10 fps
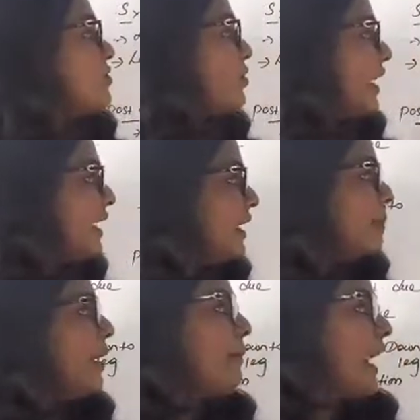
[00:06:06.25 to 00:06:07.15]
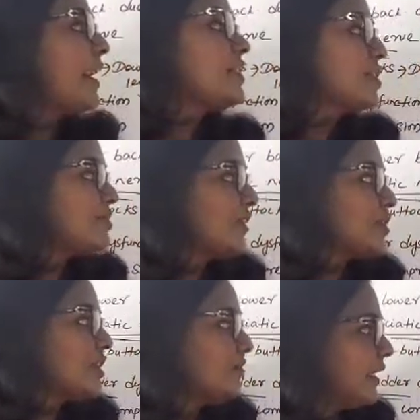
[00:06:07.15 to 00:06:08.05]
So kandipa bladder
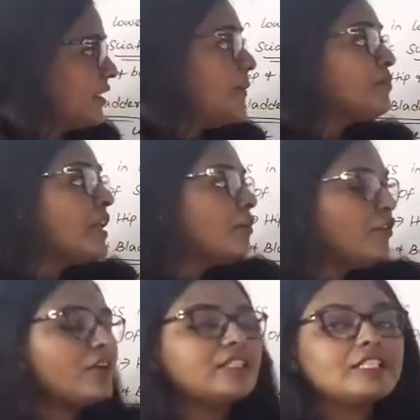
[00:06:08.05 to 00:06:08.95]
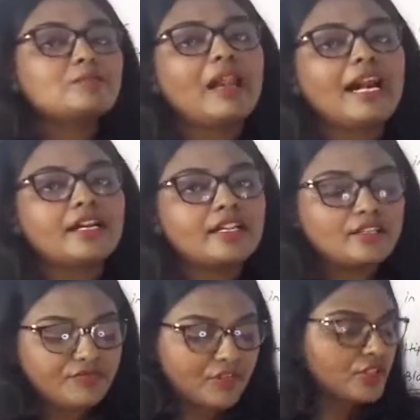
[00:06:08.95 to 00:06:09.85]
dysfunction varudhu. For this bladder
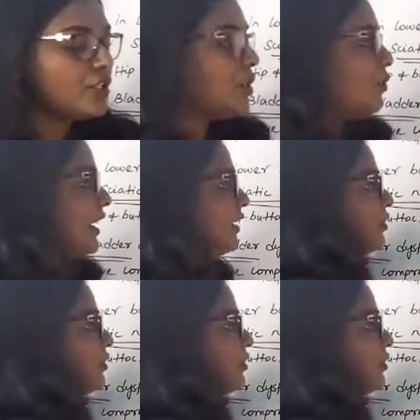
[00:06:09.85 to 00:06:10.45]
dysfunction, you can